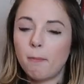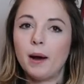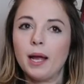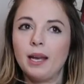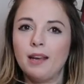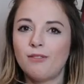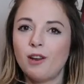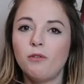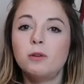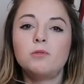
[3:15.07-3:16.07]
but even
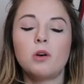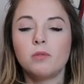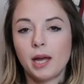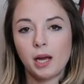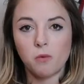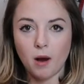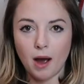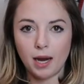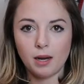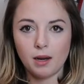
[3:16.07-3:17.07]
if you don't like
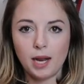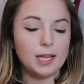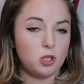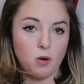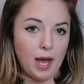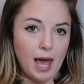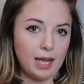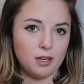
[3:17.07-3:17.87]
wine, it's okay.